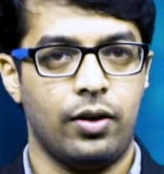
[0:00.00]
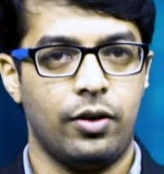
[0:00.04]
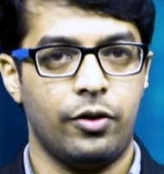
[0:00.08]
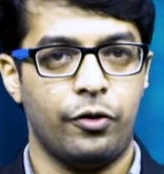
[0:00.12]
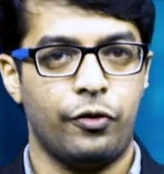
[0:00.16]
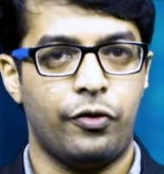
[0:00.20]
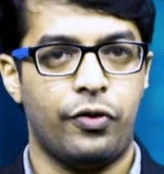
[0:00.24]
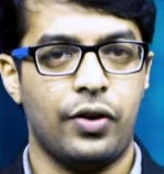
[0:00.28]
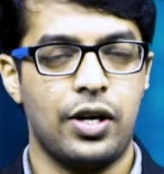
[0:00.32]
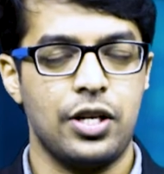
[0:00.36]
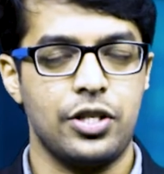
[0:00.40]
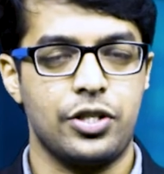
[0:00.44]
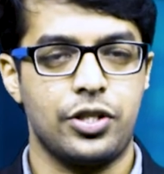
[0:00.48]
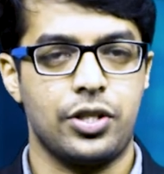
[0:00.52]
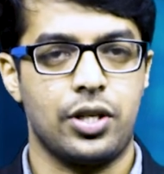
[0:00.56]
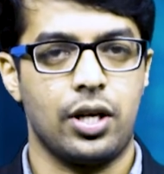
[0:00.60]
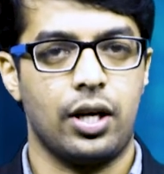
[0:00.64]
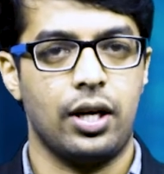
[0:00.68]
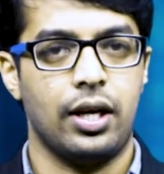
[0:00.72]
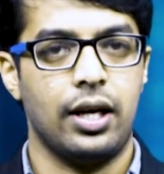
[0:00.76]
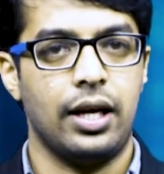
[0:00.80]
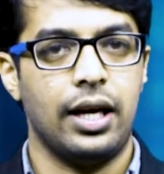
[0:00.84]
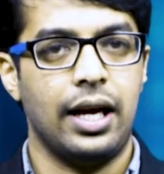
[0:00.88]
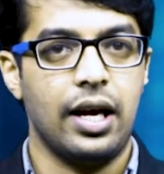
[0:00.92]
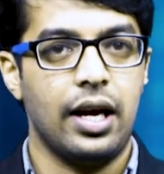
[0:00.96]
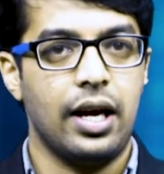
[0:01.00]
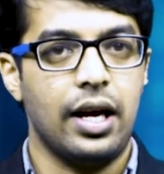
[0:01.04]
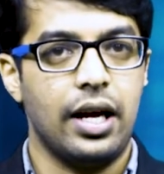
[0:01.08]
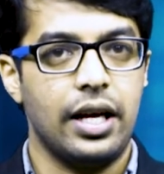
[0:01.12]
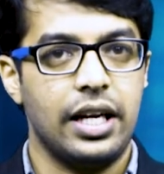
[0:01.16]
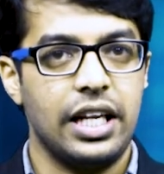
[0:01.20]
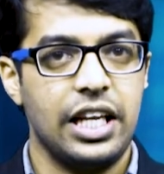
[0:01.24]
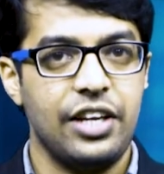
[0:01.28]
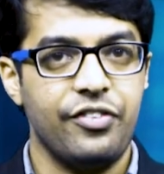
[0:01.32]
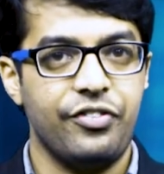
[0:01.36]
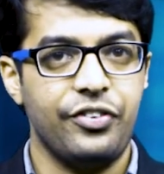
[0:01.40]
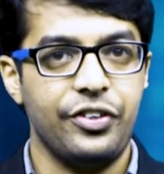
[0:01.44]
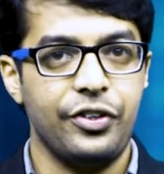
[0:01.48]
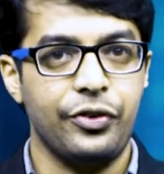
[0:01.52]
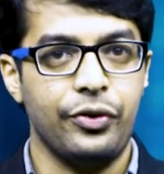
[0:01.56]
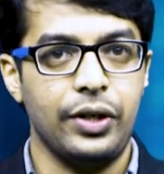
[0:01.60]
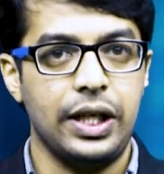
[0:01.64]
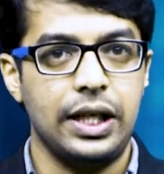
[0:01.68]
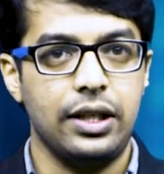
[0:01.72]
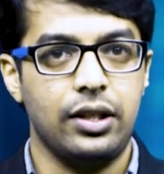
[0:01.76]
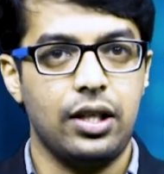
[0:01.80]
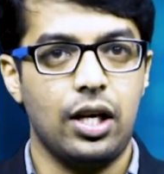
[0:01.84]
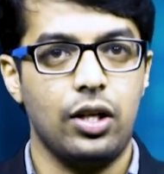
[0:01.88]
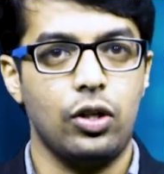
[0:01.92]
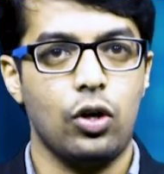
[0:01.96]
first,
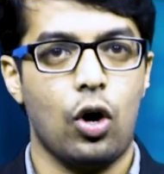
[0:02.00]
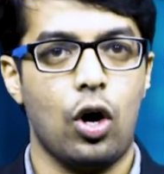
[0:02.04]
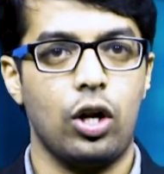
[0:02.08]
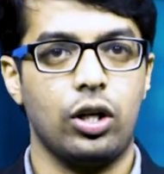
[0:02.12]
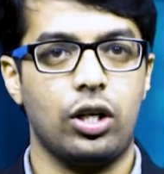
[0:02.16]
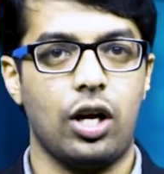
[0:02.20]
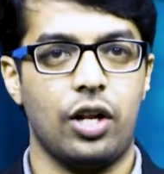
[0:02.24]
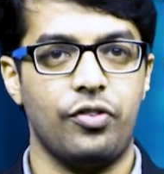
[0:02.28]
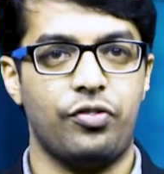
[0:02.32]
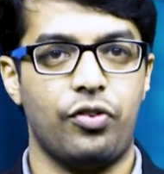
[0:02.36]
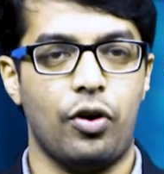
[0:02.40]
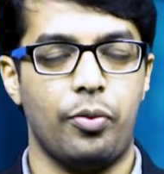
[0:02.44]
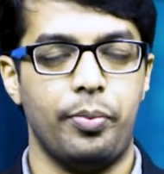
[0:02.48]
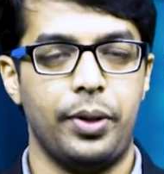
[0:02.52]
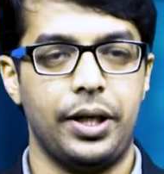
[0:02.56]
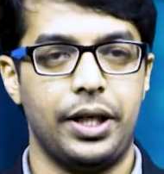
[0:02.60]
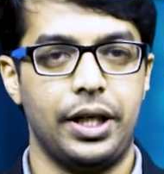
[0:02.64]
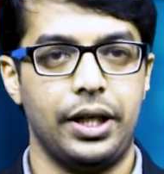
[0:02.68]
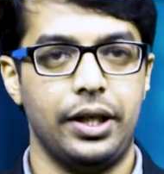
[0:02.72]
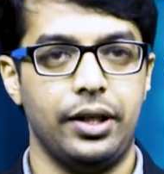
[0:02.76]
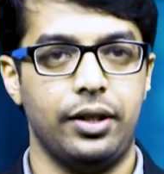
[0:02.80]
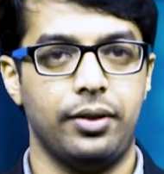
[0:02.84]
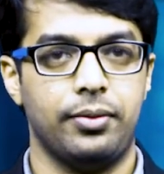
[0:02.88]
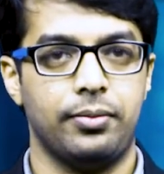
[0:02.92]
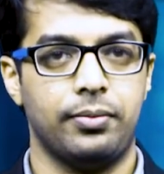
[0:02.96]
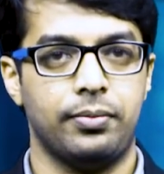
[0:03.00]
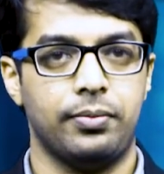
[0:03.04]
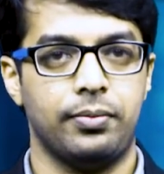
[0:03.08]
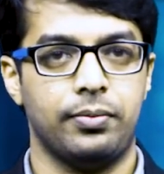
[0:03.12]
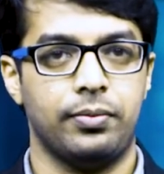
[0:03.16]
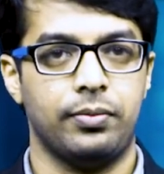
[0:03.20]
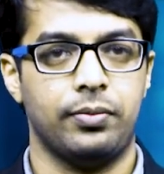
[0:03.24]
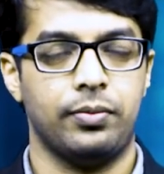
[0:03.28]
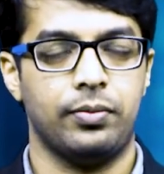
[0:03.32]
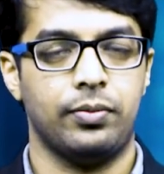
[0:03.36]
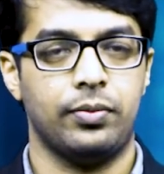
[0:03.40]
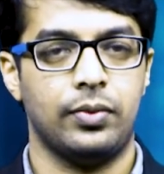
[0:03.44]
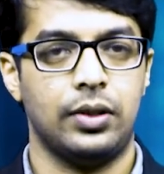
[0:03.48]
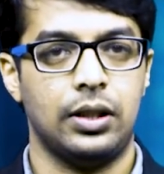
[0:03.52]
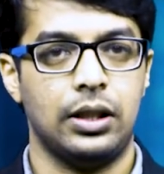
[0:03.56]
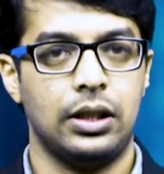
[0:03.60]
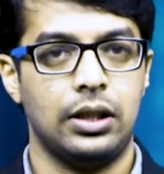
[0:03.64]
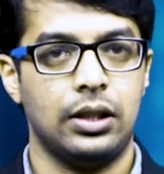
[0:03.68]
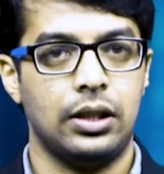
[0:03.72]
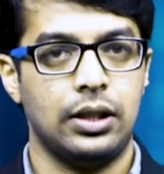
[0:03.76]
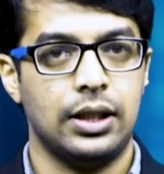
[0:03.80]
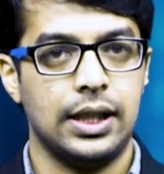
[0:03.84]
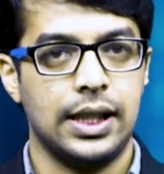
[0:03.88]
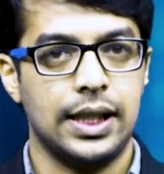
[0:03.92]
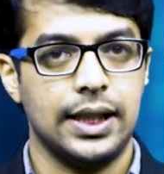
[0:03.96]
reviewing the non-conformity.
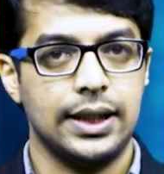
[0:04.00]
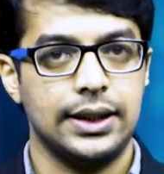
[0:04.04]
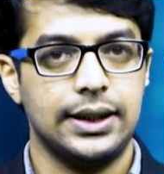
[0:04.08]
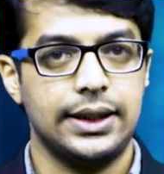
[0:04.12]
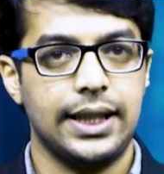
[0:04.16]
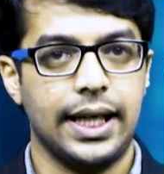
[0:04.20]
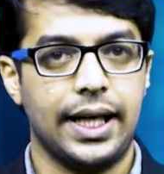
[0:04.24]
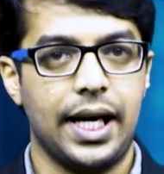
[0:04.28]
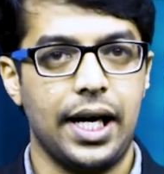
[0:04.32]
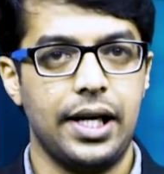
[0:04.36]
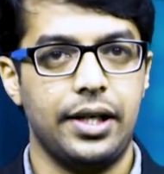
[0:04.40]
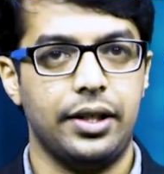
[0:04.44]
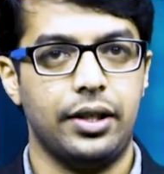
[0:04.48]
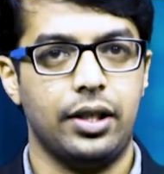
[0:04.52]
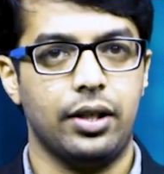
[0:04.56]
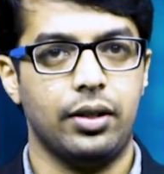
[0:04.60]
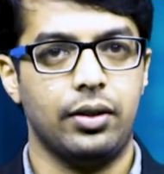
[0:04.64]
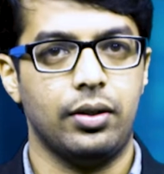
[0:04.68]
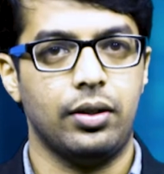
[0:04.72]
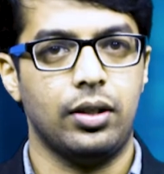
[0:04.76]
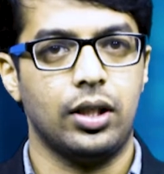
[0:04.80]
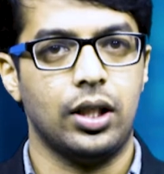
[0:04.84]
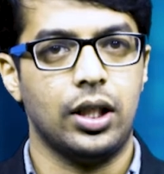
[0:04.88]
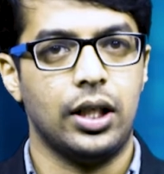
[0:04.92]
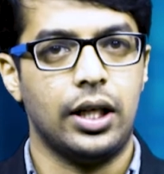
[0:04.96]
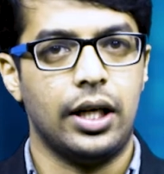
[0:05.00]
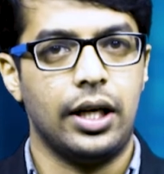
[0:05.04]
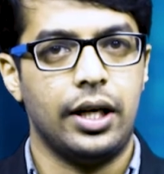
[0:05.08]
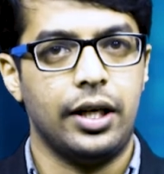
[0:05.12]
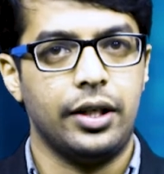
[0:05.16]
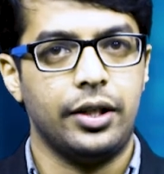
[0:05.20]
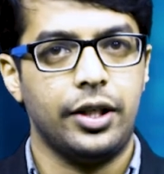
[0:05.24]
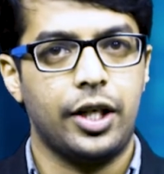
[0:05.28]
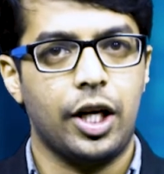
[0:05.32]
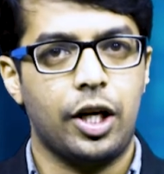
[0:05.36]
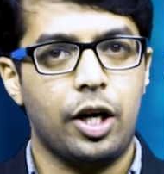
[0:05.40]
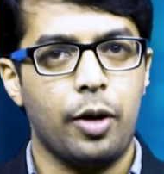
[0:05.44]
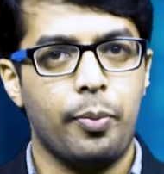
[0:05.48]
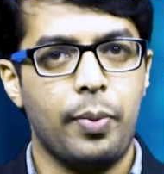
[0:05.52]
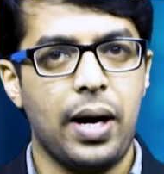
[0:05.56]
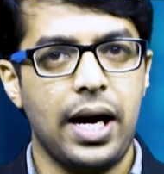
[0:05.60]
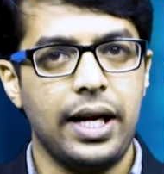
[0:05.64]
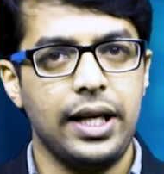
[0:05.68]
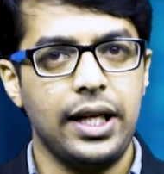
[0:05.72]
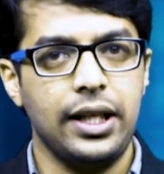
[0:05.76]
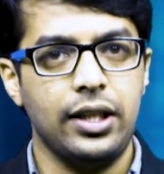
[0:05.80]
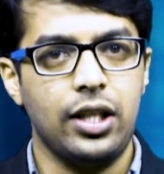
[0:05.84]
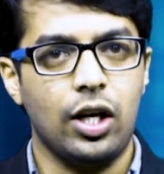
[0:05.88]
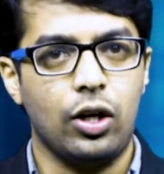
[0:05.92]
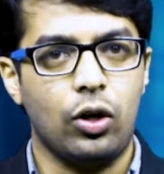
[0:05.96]
Second,
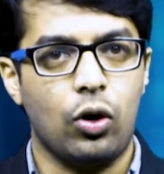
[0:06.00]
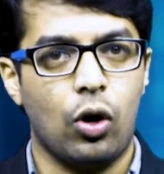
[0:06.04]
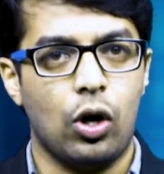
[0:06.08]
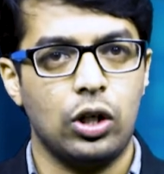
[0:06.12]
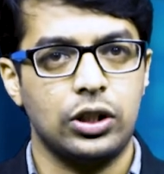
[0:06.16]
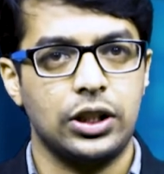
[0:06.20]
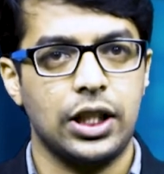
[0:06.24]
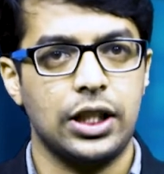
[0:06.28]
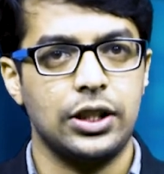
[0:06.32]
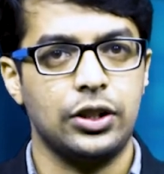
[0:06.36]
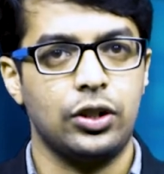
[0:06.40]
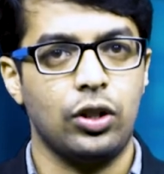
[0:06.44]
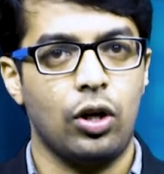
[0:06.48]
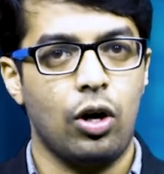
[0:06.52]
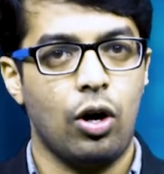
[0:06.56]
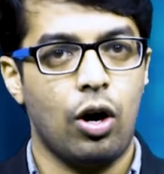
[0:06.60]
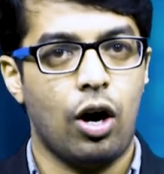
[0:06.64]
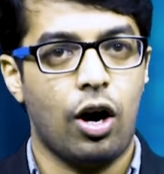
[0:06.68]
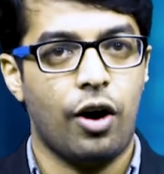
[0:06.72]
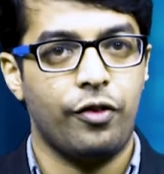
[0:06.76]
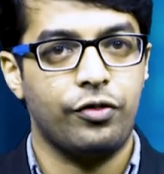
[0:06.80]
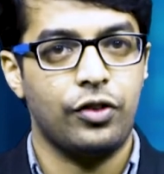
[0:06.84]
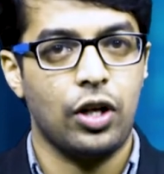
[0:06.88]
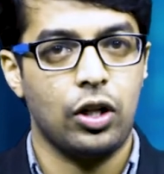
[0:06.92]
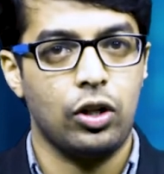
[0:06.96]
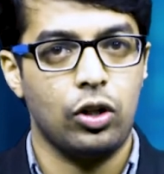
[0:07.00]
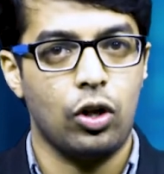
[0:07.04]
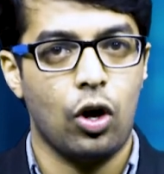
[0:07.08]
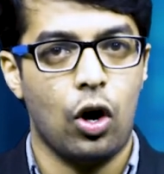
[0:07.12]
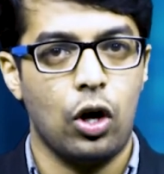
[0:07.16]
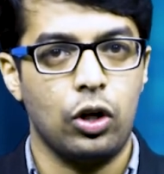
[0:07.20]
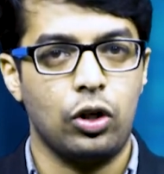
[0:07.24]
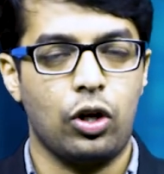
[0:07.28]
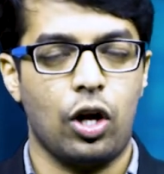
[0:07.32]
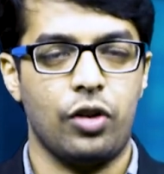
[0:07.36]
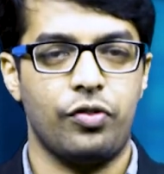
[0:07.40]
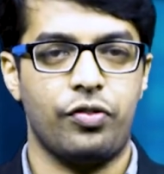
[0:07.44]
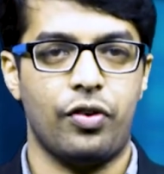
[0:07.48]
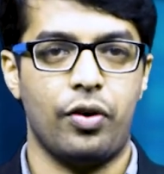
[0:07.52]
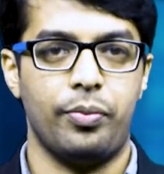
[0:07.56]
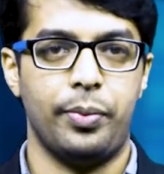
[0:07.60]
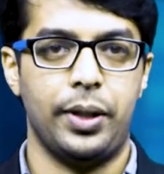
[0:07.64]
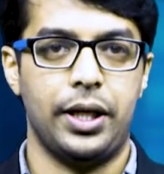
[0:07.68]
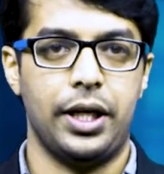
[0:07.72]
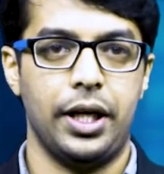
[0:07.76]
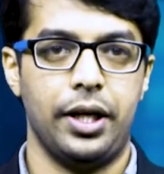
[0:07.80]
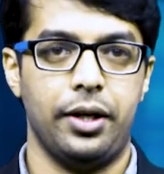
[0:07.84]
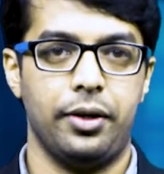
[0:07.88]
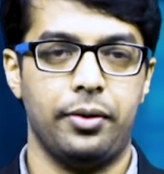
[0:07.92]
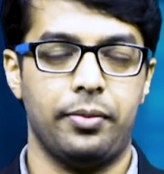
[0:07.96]
determining the causes of the
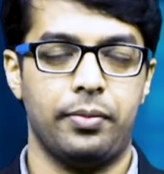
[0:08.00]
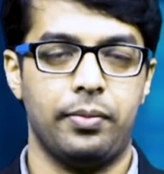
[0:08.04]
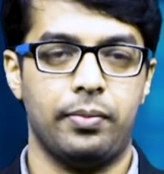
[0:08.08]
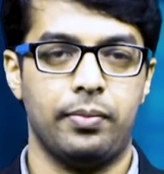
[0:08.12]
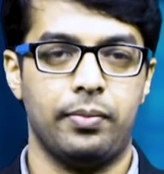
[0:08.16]
non-conformity.